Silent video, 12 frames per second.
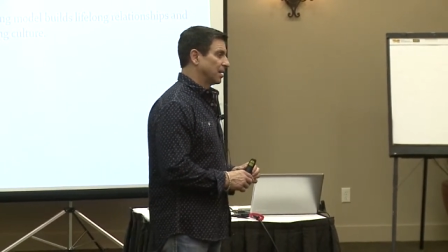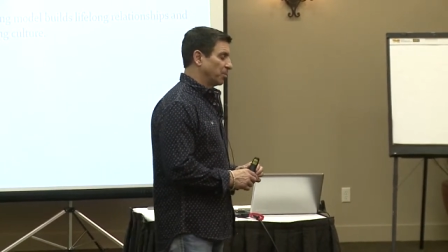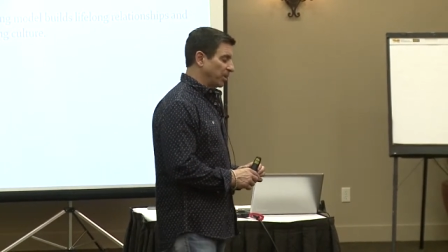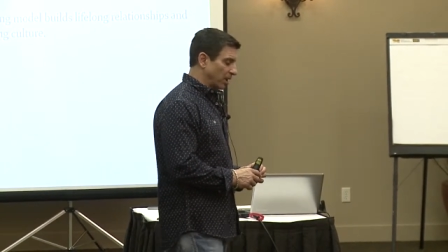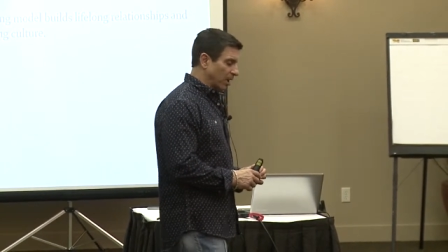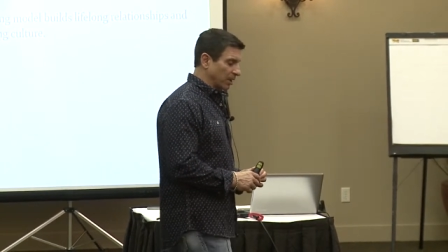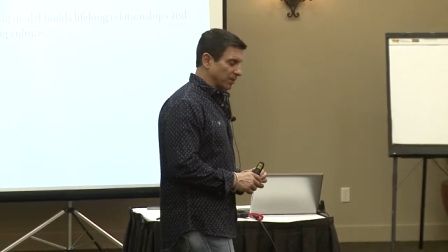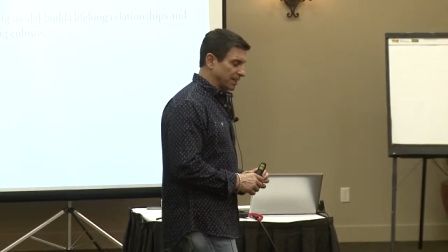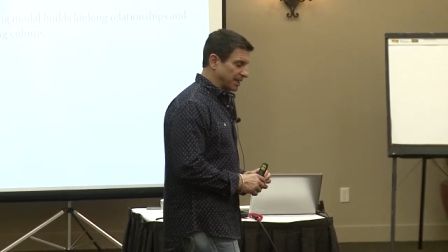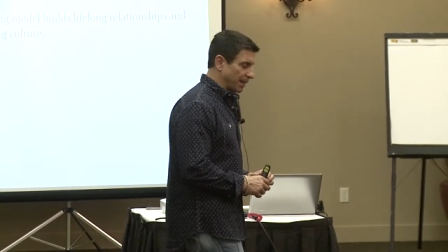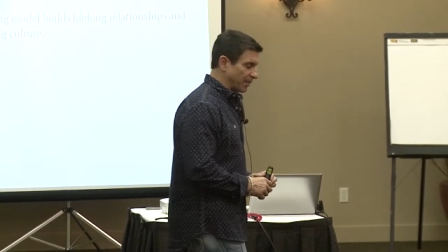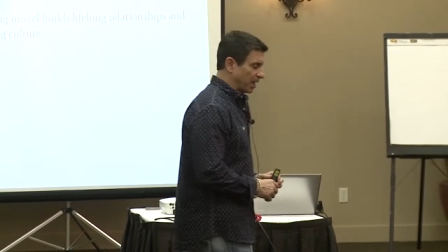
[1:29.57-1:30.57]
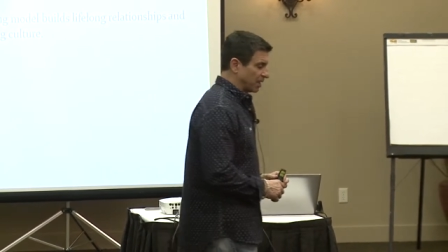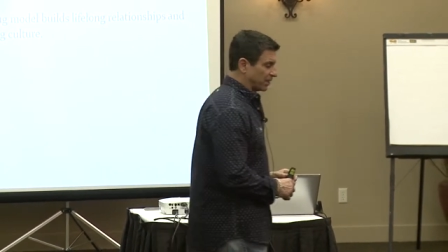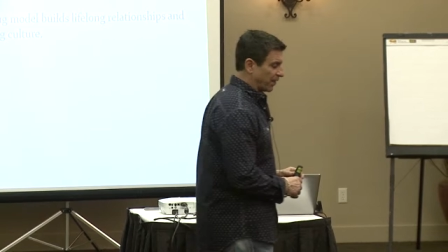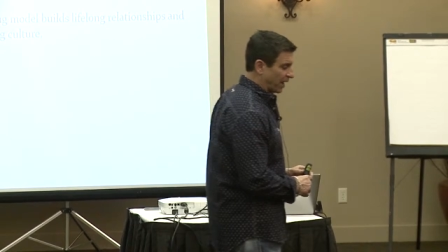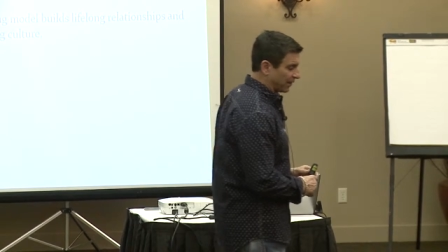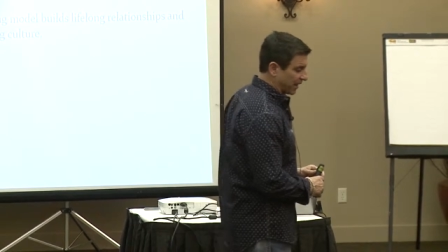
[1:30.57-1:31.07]
but you go to a seminar, it's
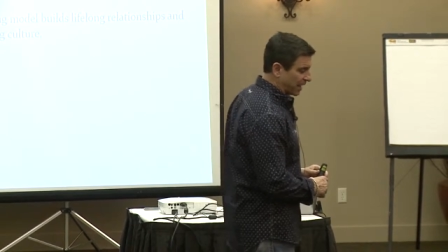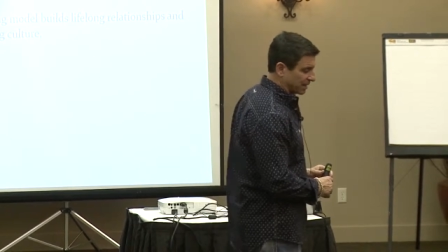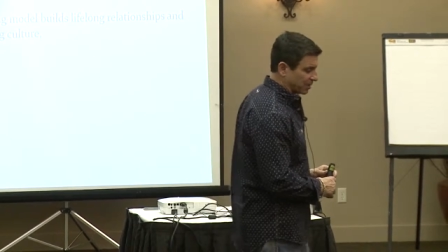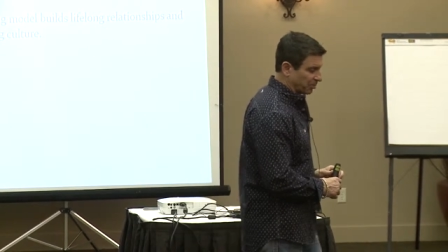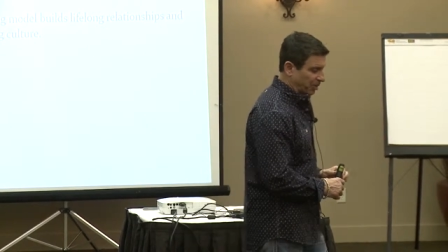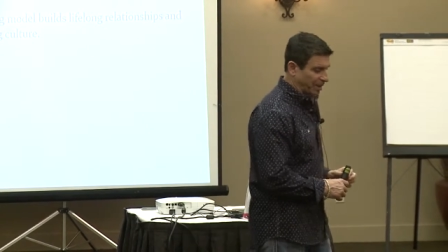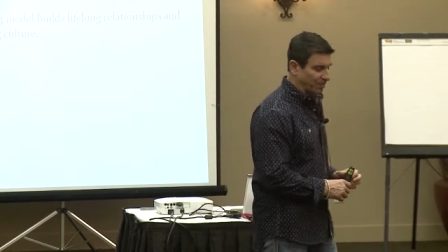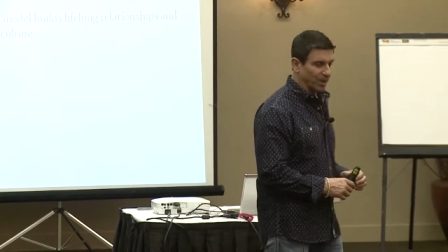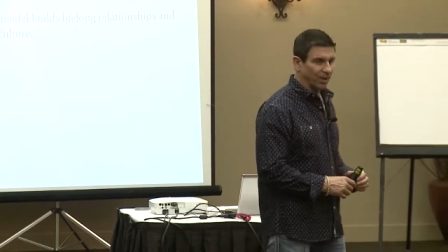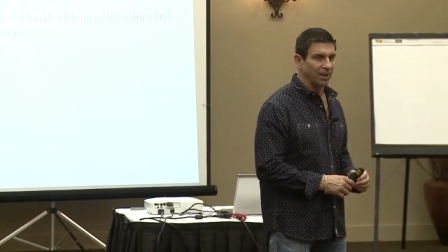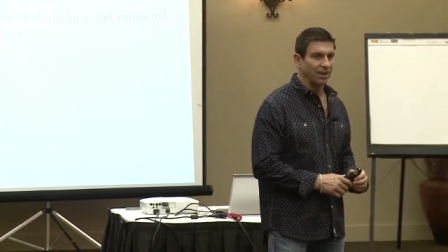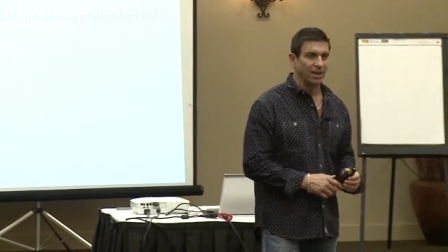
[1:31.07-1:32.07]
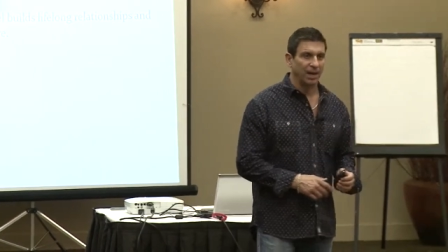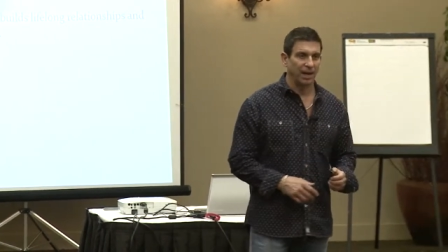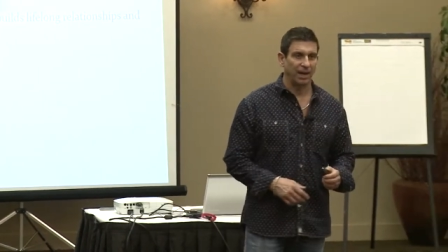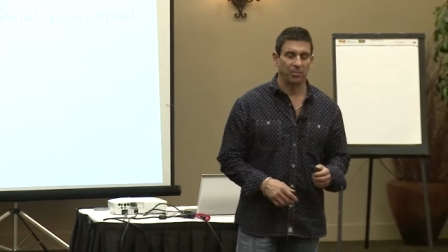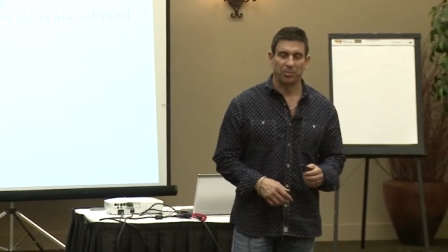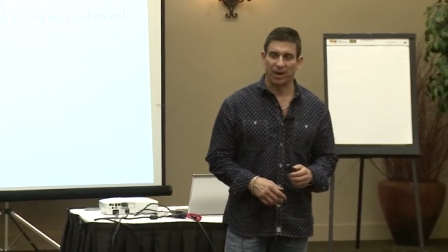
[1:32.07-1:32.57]
5,000 people, and
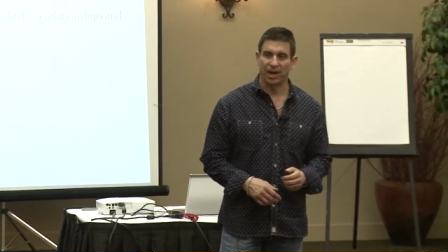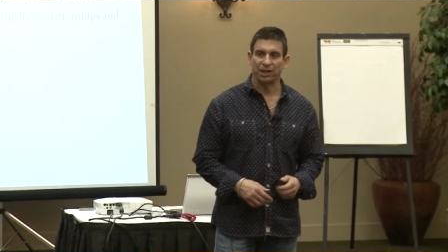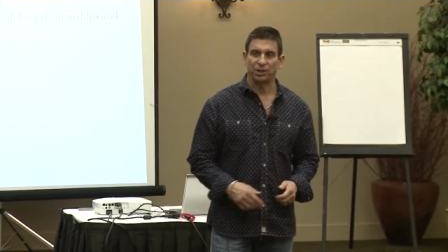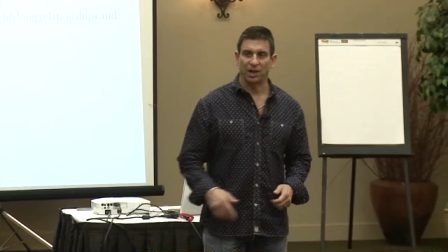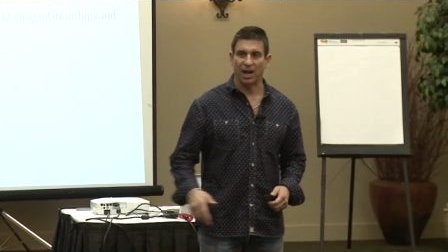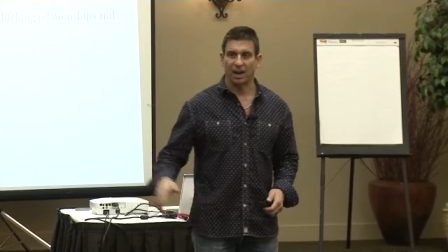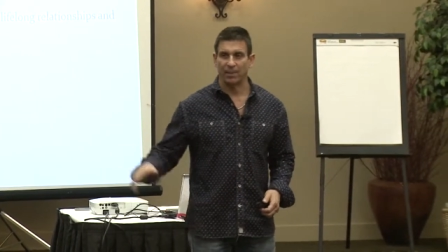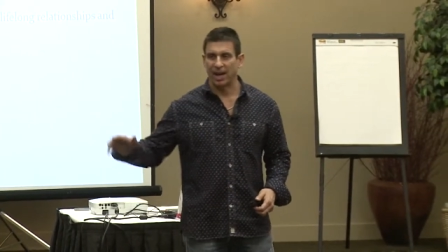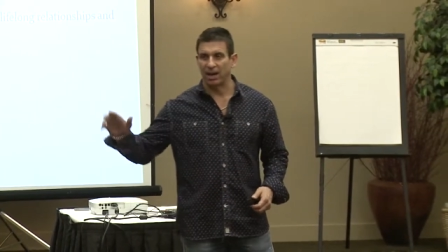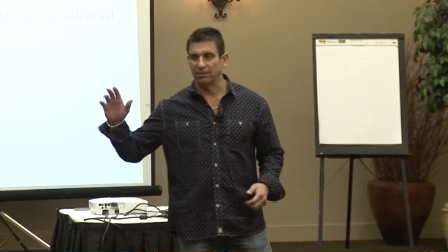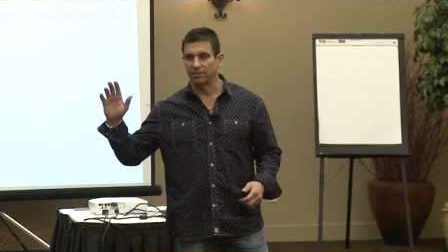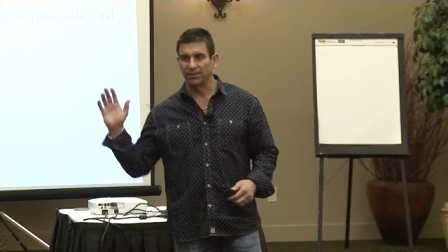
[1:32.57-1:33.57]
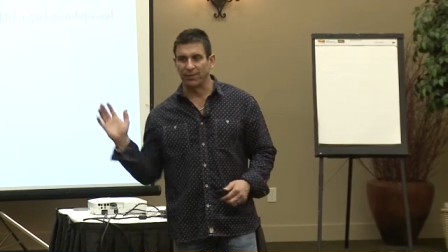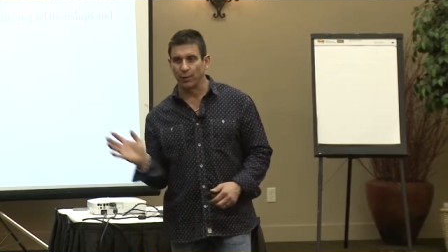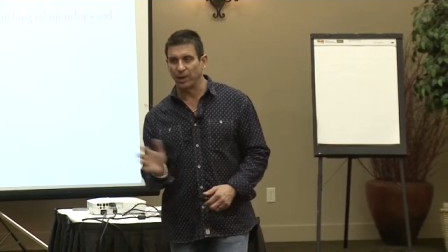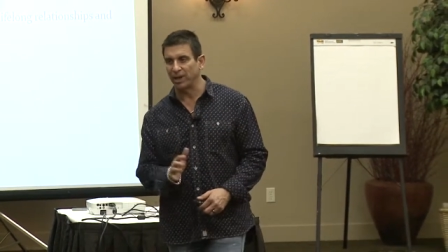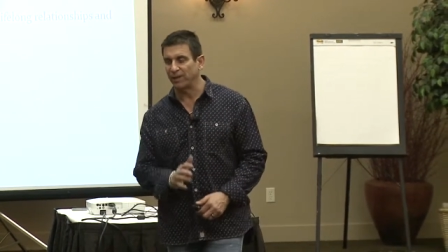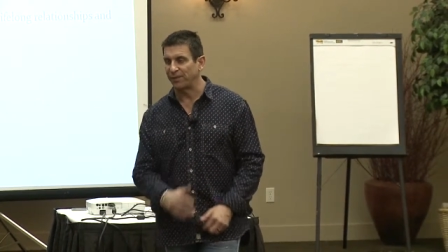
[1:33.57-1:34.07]
it breaks, you got about
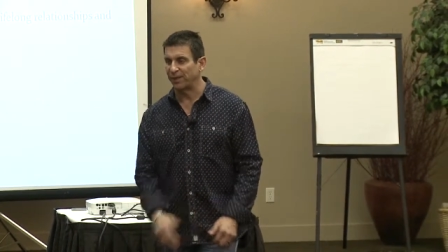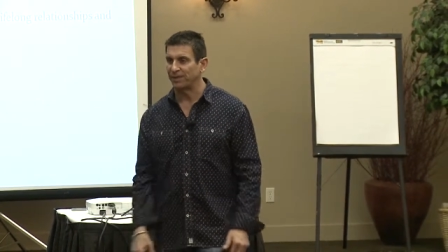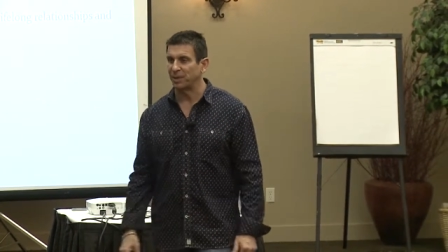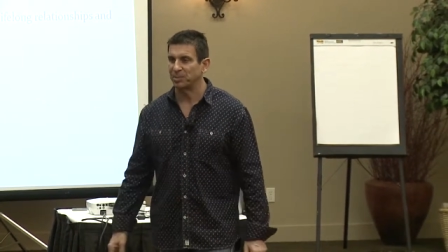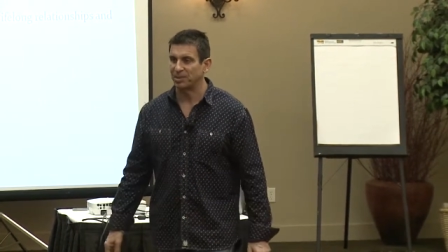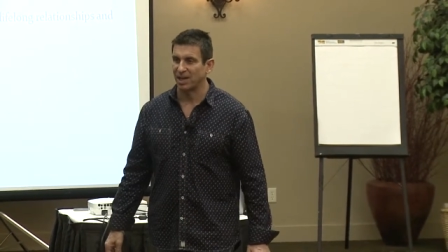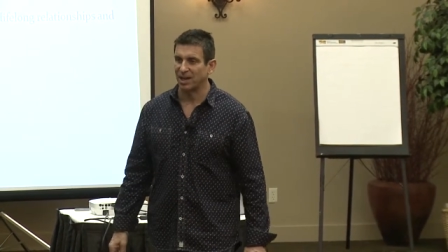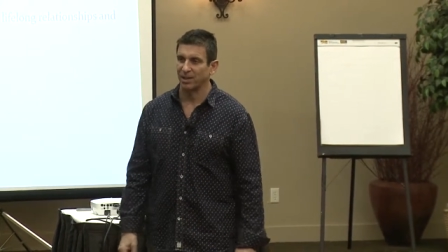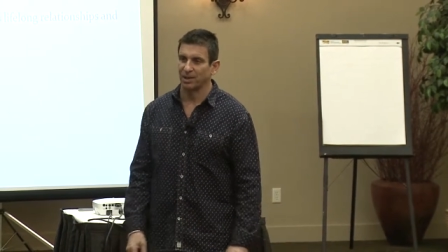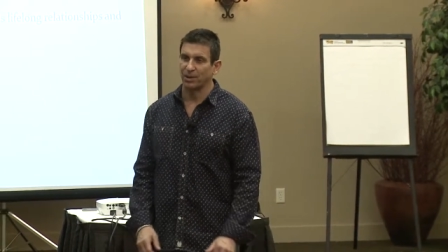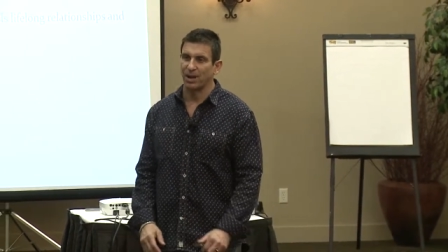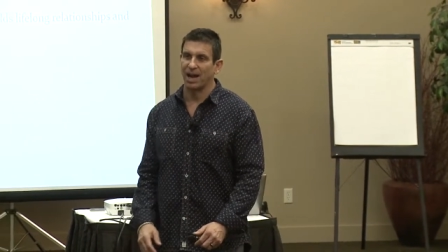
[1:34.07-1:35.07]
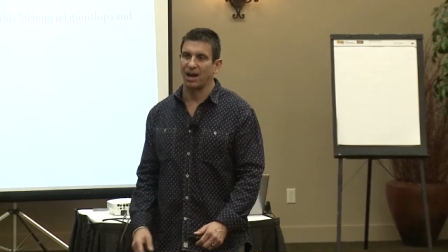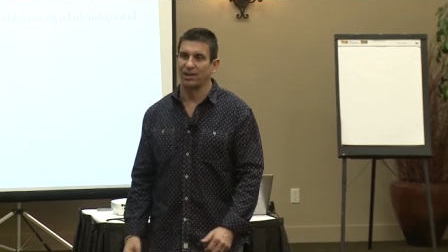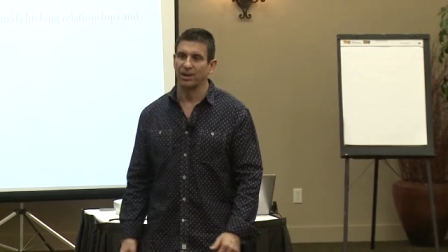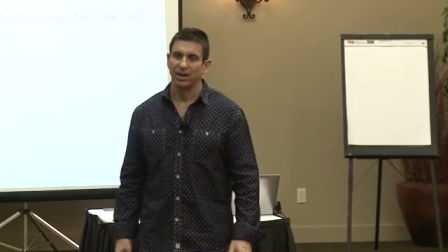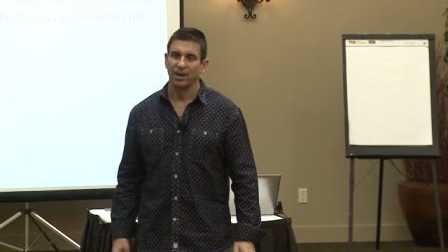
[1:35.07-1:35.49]
40 to 50% of the crowd